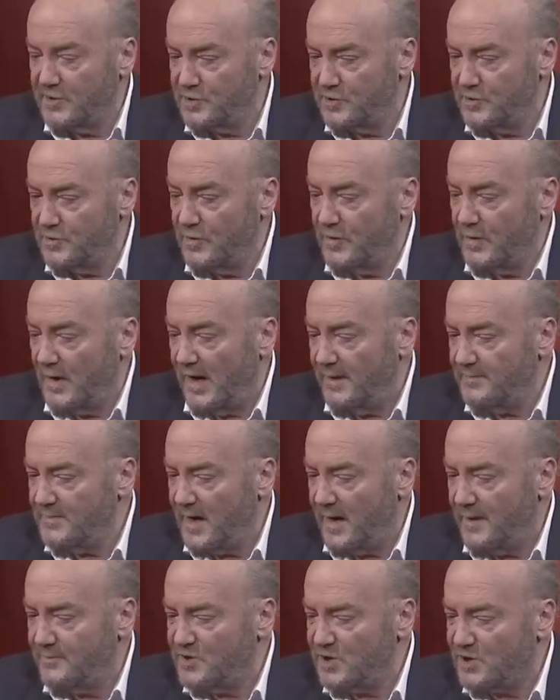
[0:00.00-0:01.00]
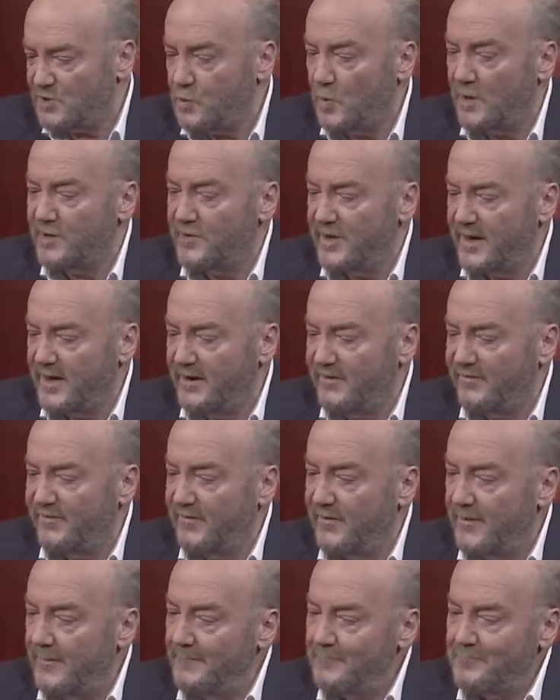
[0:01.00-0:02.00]
to do. I'm just wondering
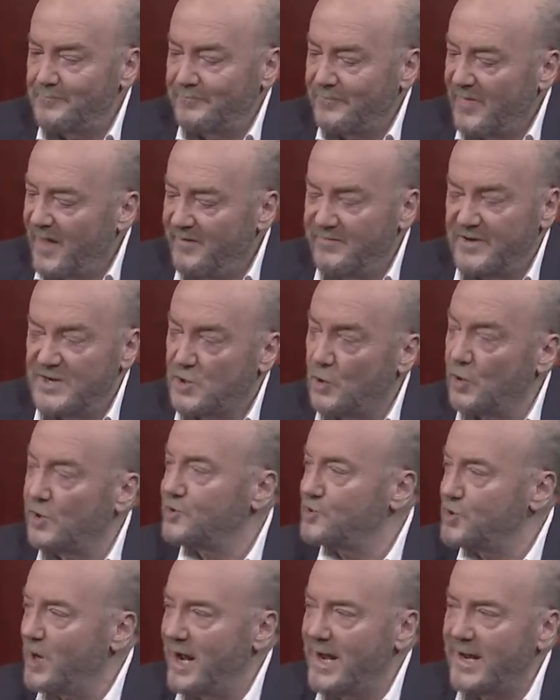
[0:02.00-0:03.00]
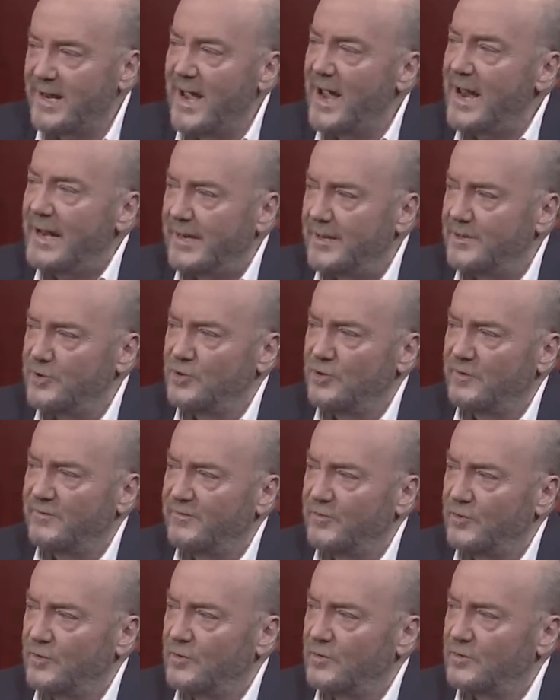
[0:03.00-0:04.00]
if he's going to try again, in your
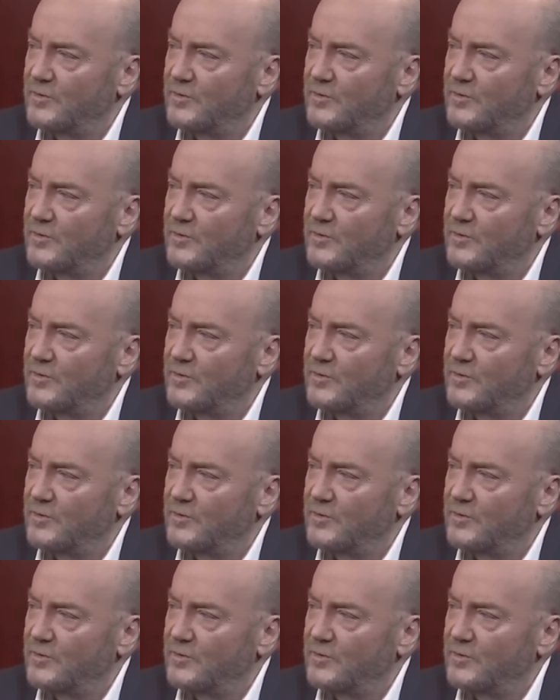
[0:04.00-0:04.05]
view.